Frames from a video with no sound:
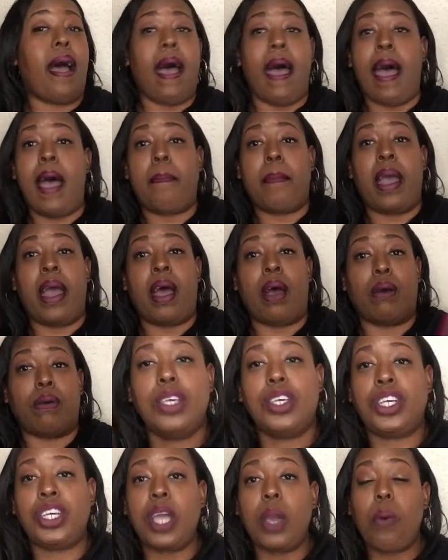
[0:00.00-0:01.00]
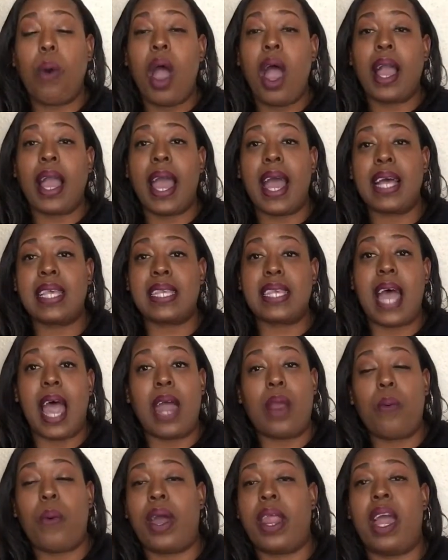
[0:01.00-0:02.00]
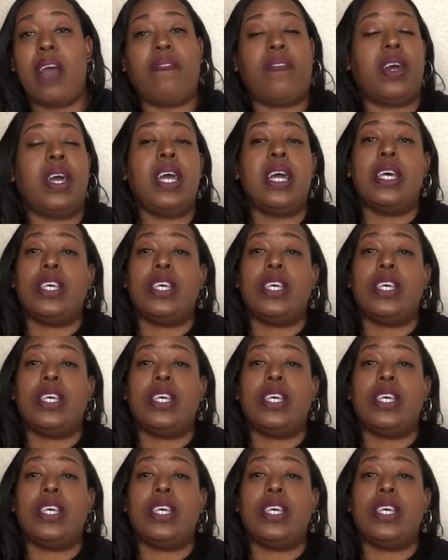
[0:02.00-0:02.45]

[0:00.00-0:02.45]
I'm out. She walk outside or whatever.